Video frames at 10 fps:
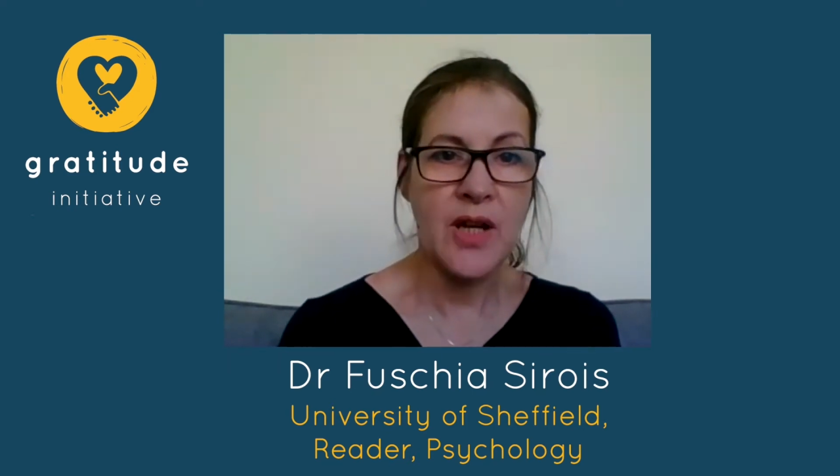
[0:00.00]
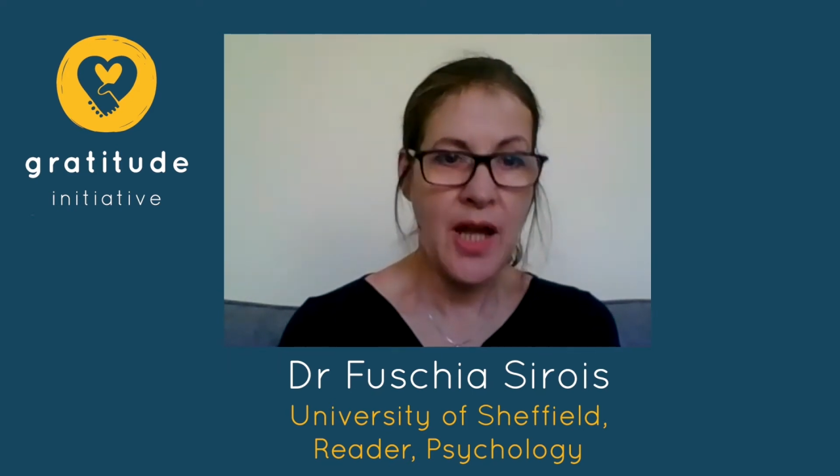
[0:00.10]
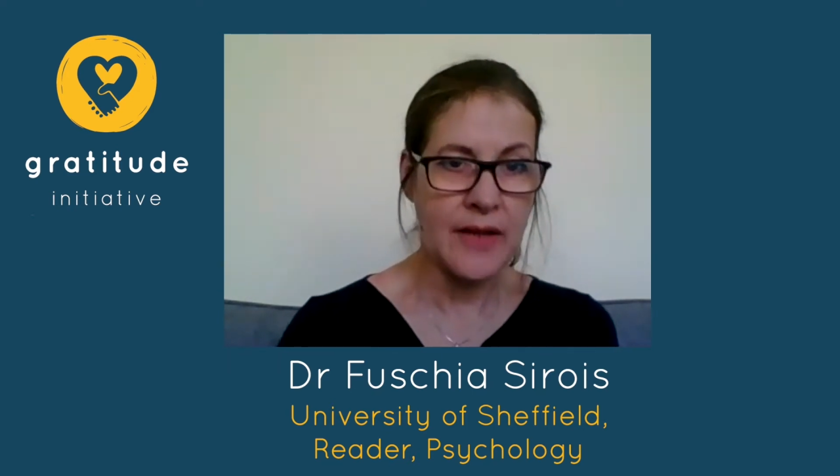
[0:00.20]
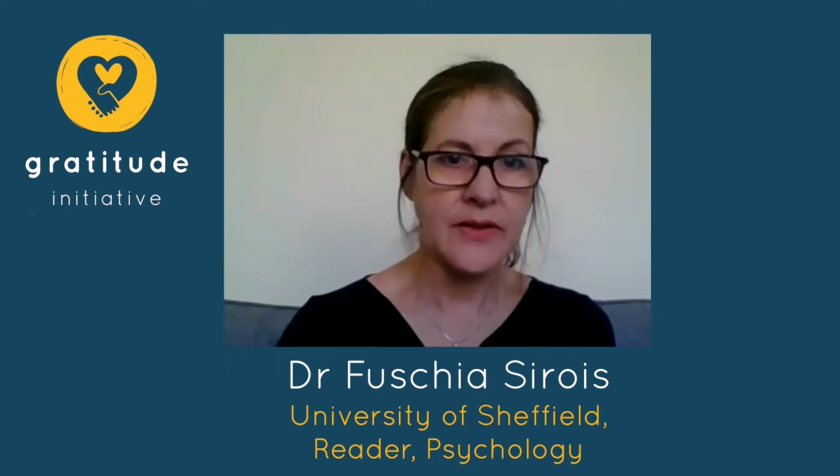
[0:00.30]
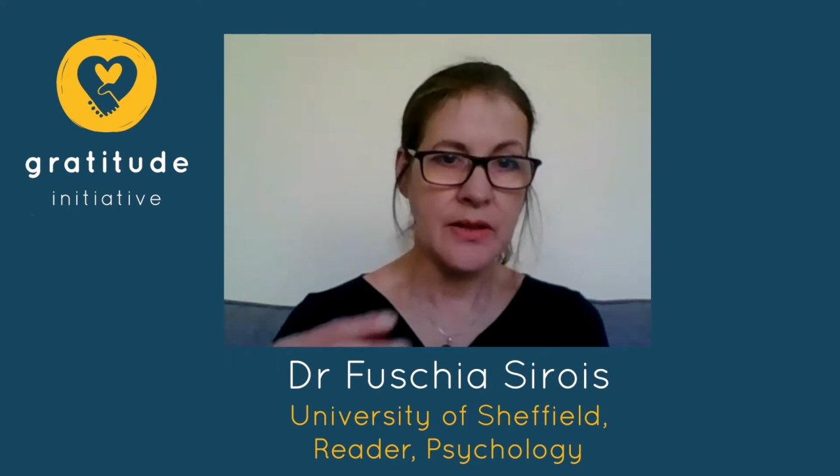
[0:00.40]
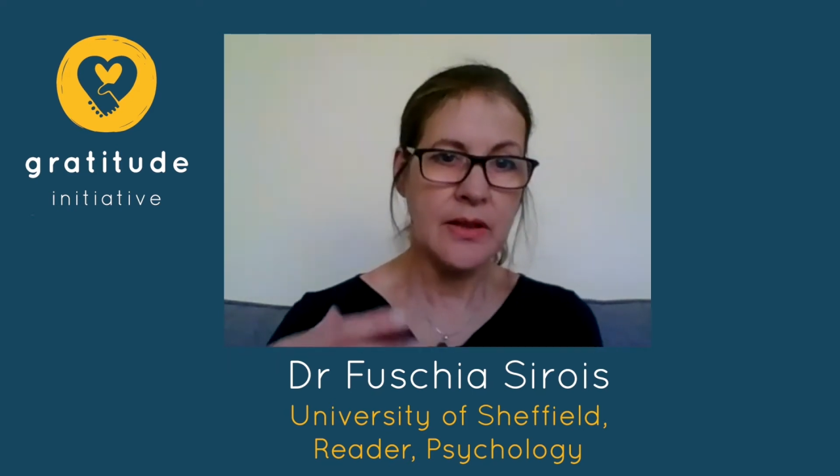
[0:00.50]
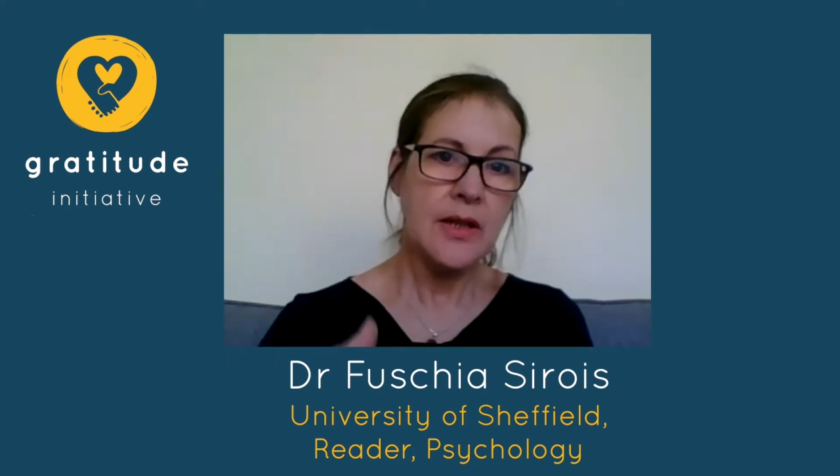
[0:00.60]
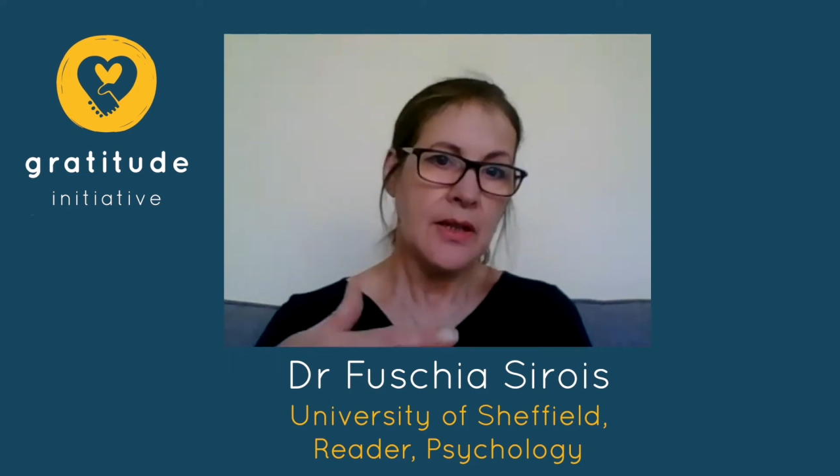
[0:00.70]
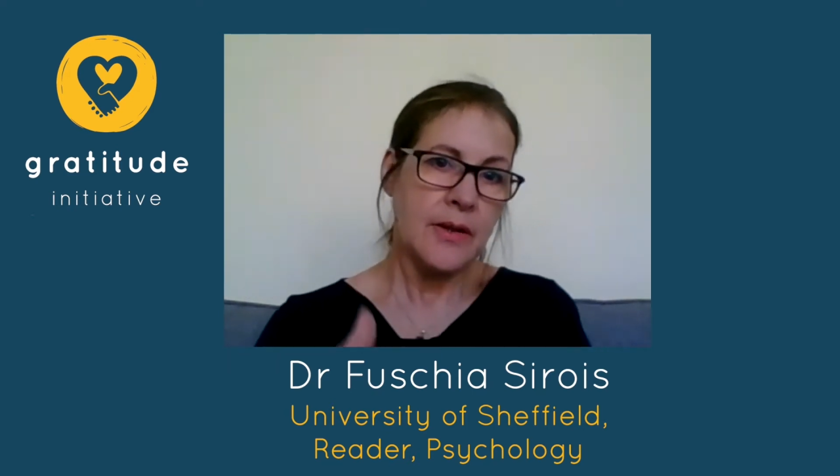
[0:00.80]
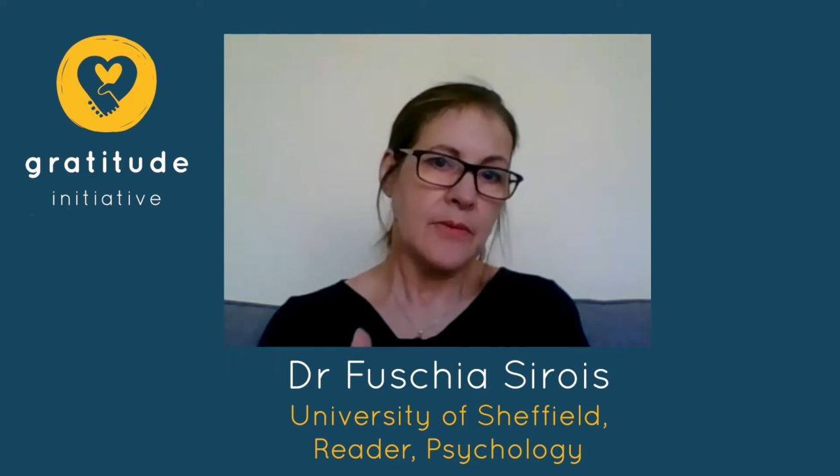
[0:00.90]
We had the
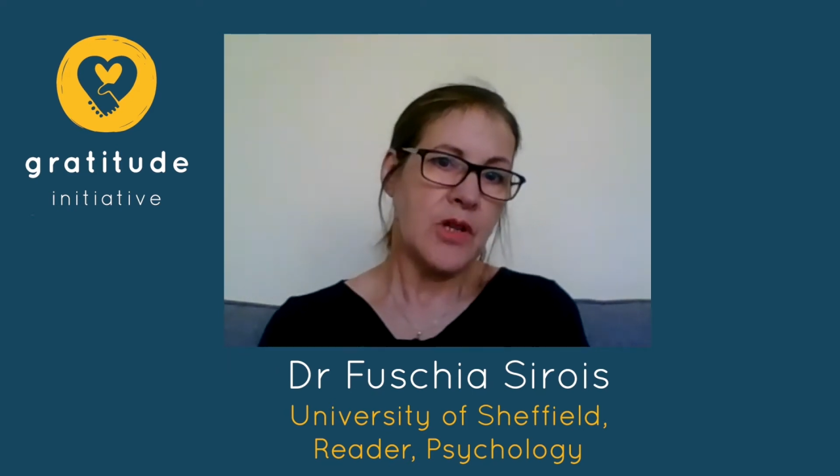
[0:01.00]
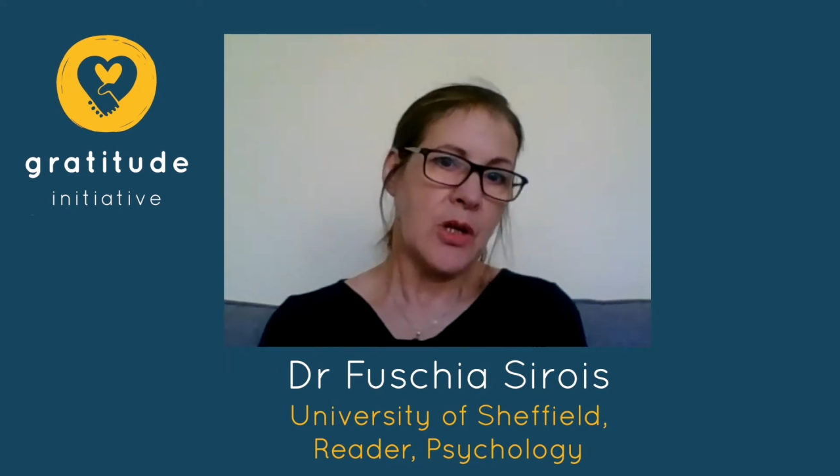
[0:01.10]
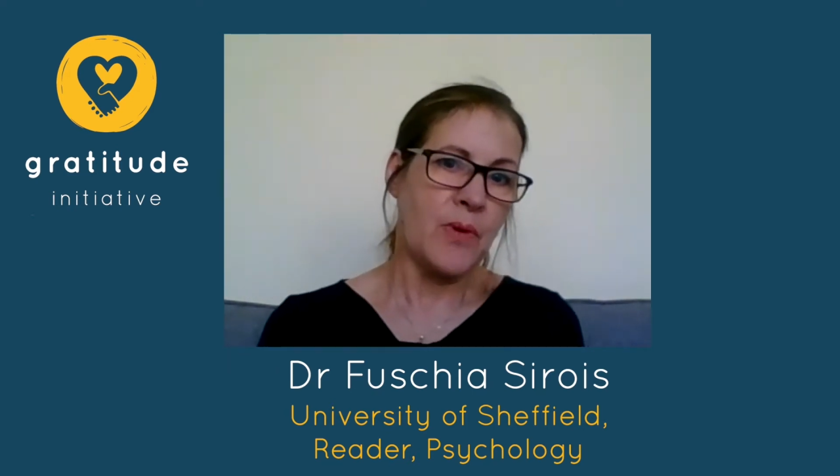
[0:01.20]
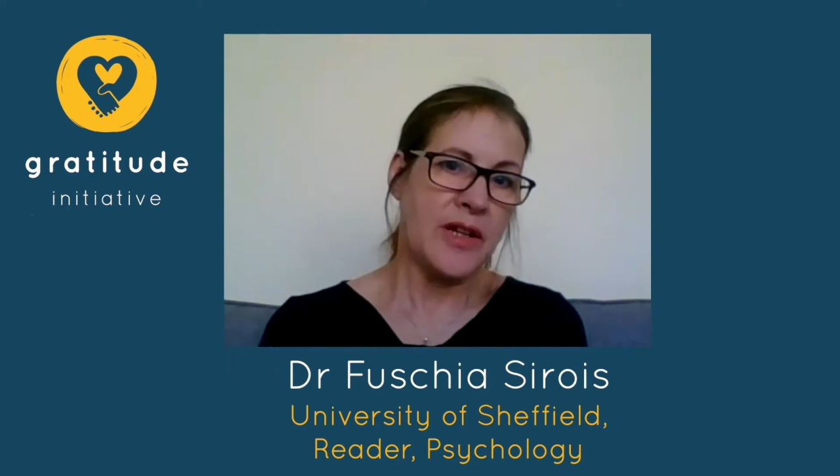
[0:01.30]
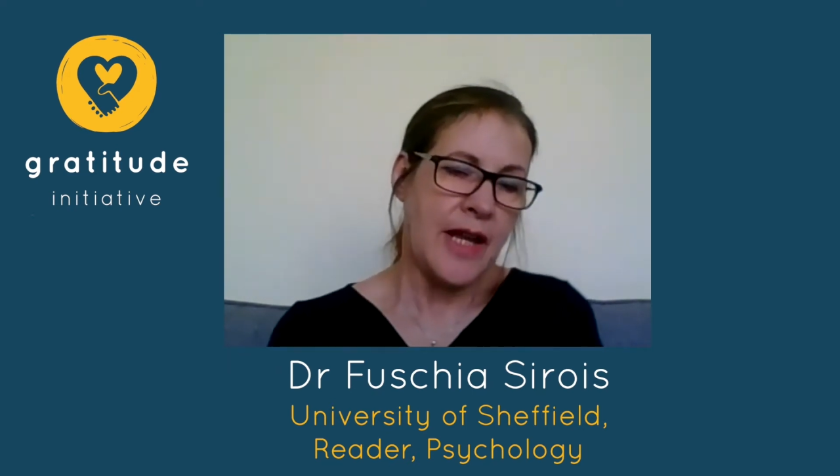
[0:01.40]
you know, we,